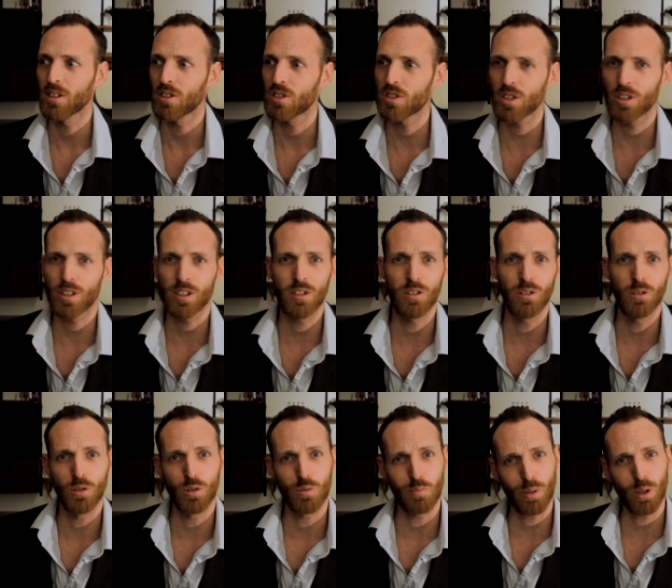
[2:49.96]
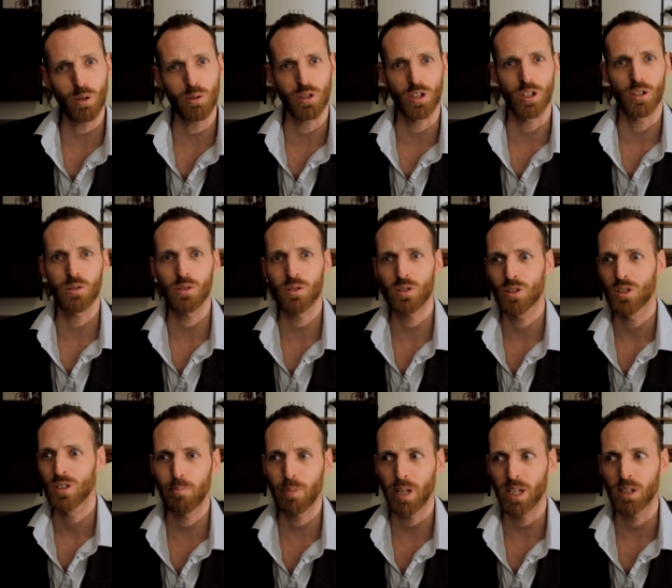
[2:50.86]
started to use
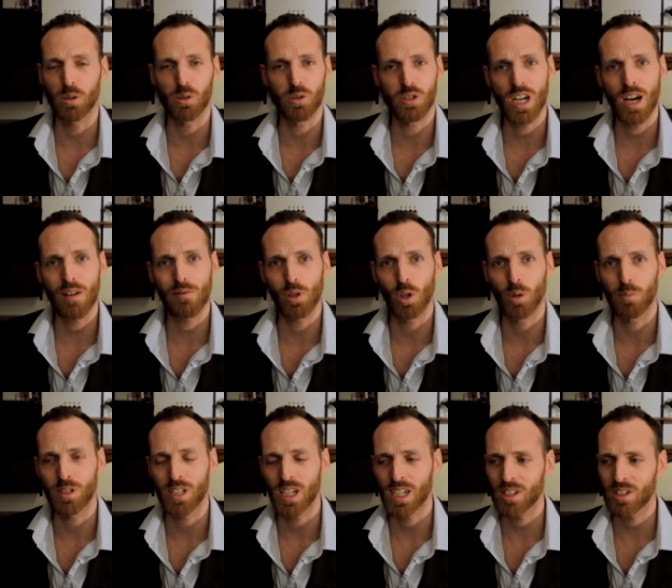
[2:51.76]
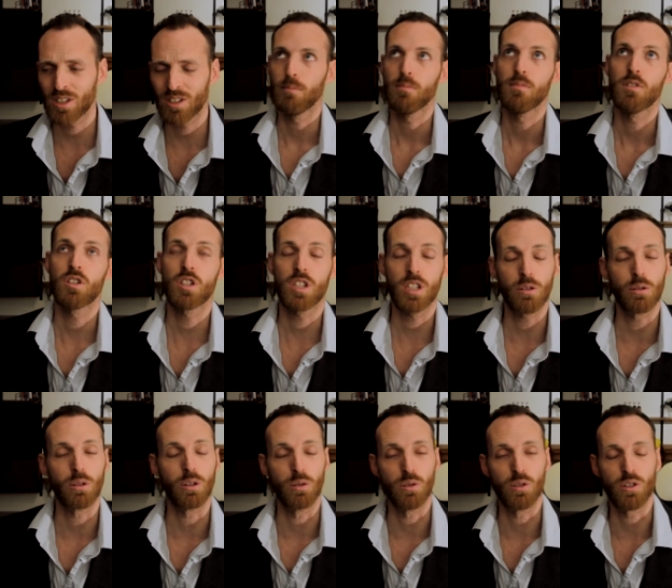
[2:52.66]
POJOs, plain old Java objects,
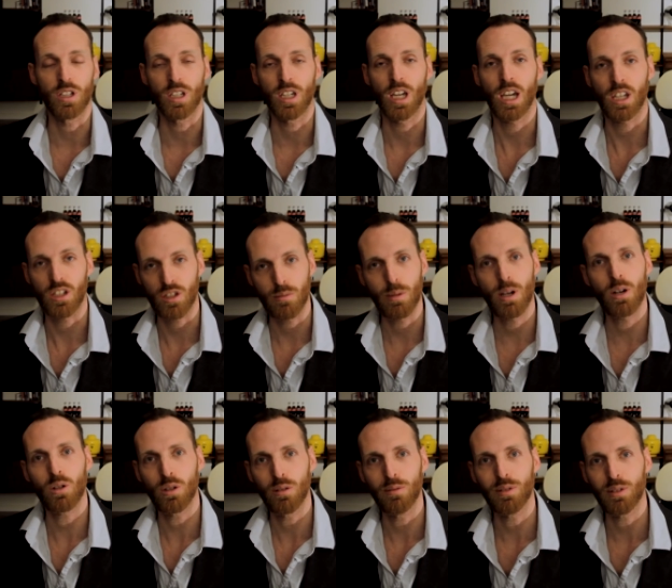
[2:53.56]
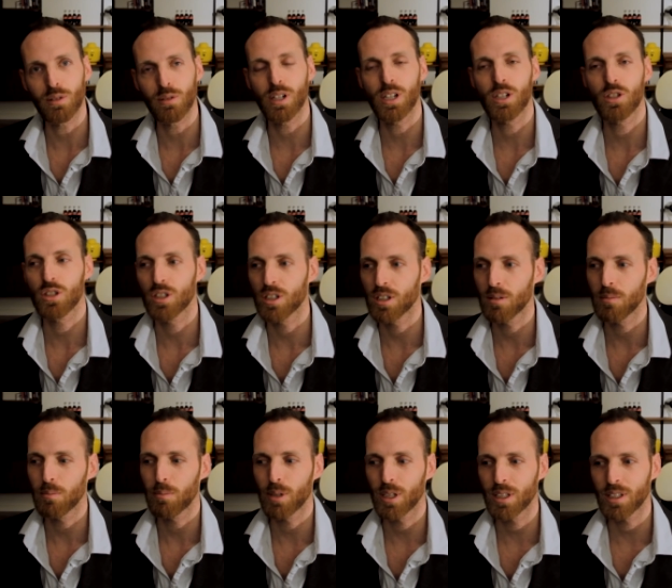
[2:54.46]
still using XML
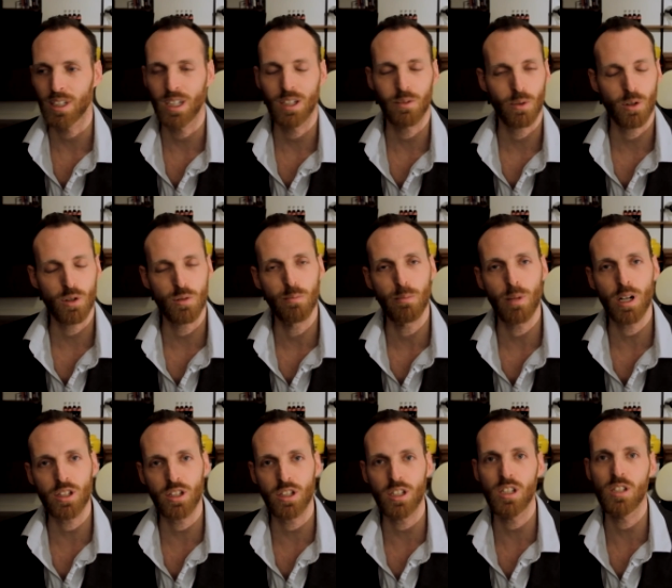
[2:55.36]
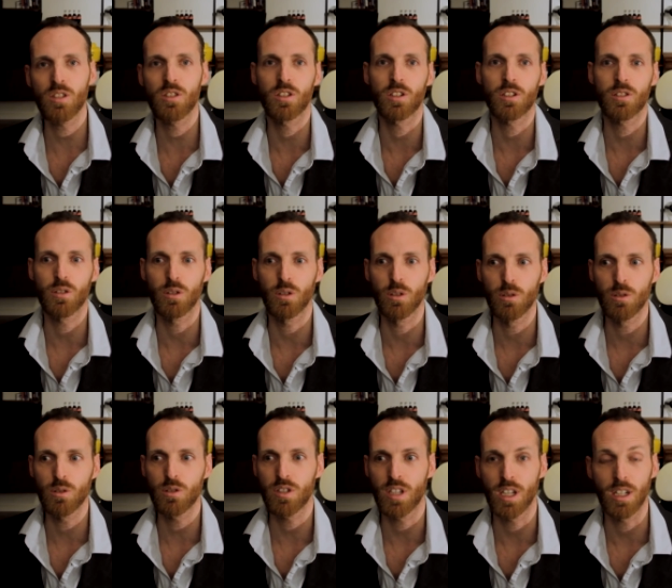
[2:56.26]
configuration, but it was much easier to
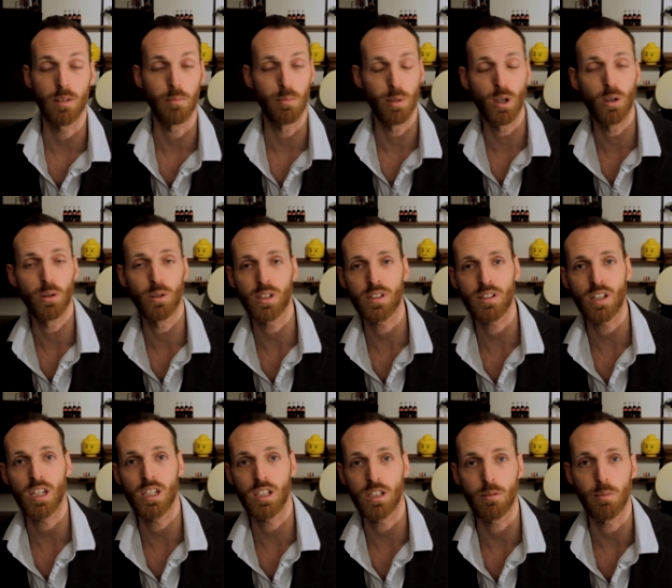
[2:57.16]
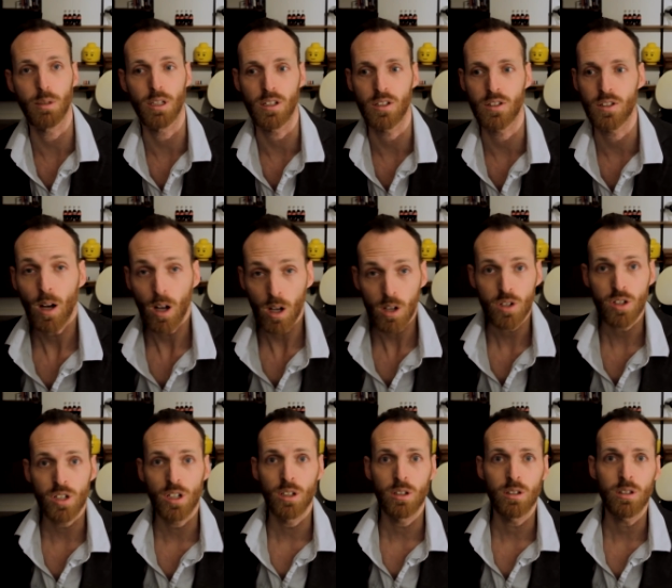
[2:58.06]
use than the bloated AGBs.
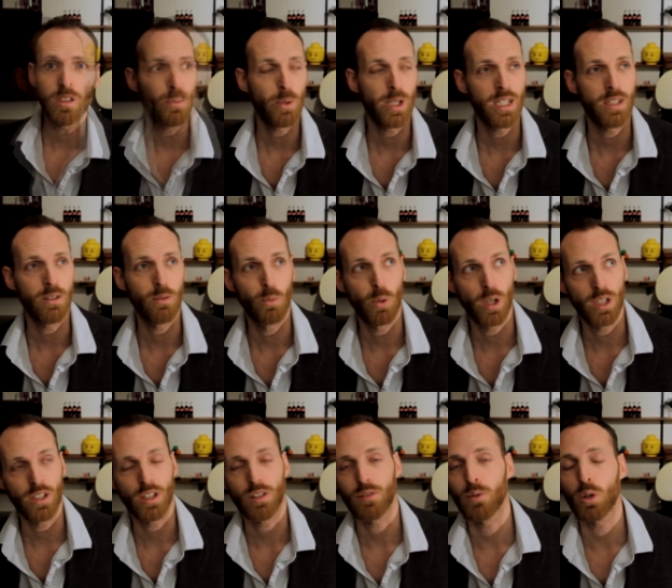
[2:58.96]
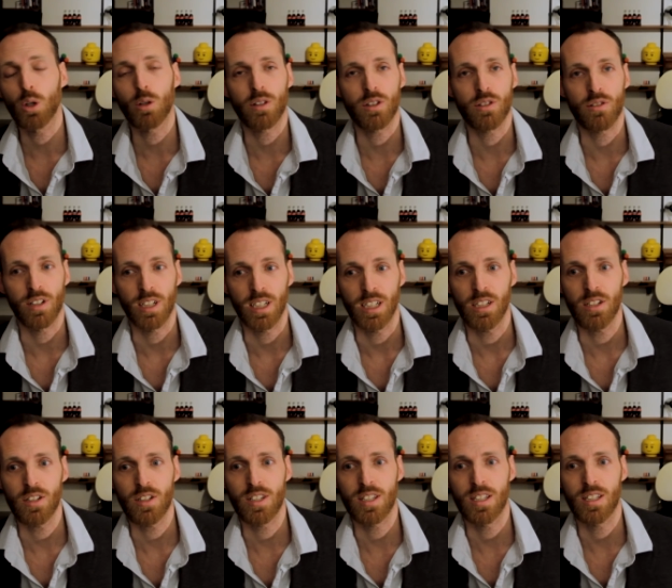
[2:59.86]
Also, when 1.4 was
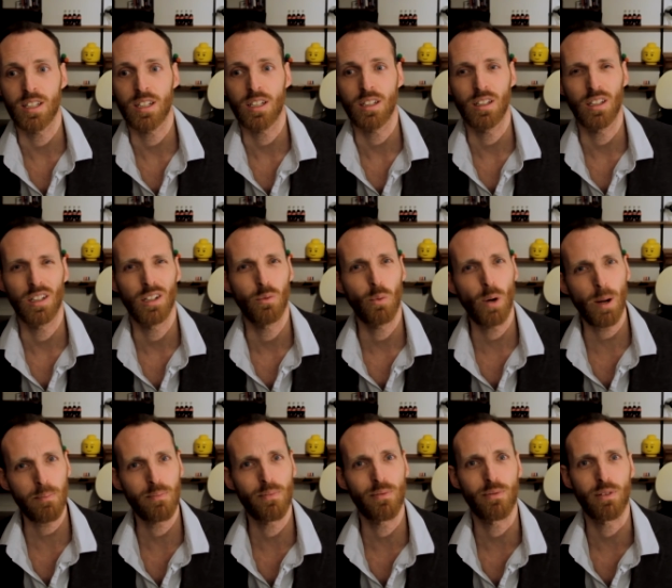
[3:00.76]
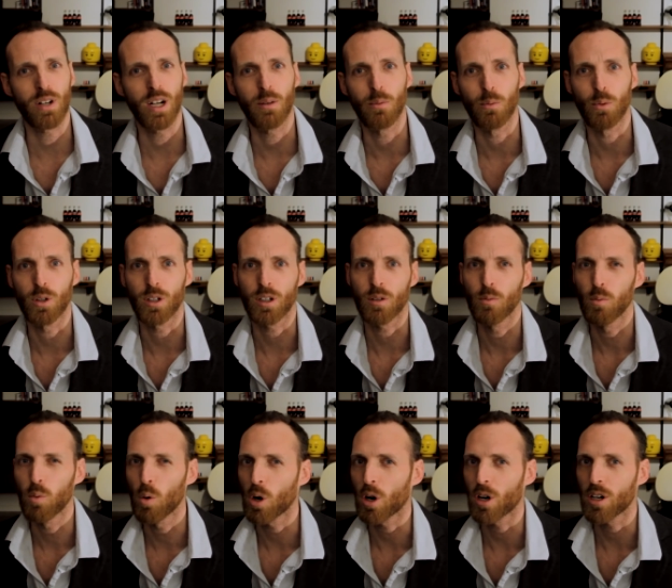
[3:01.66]
released, the web framework
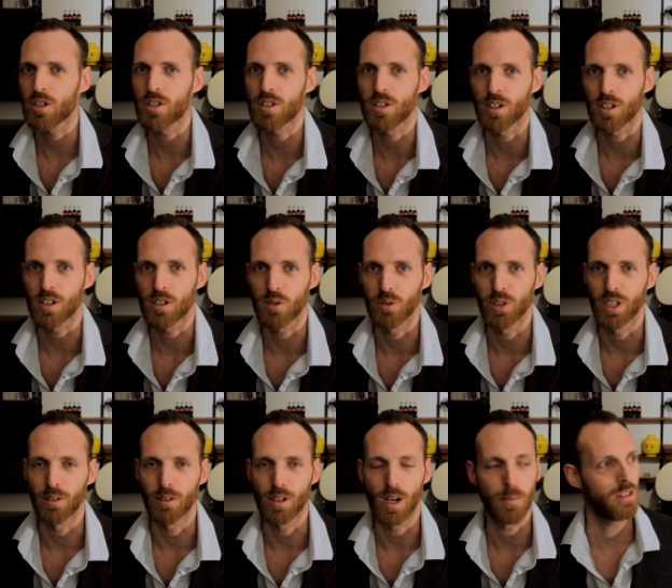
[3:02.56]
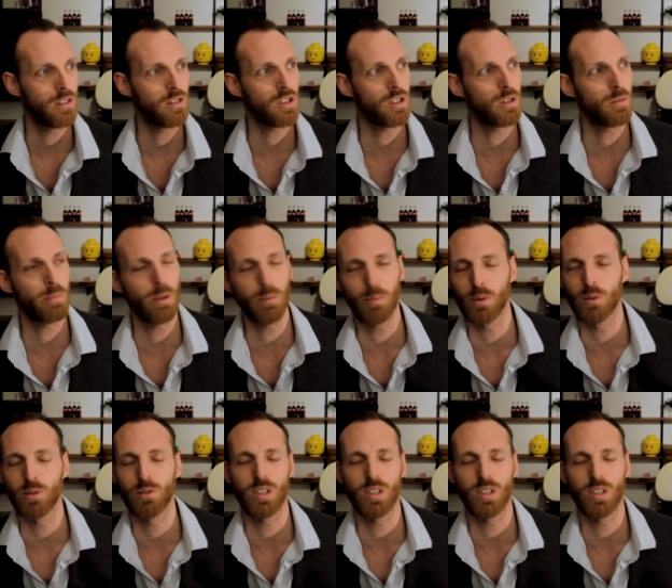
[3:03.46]
war started to erupt. So people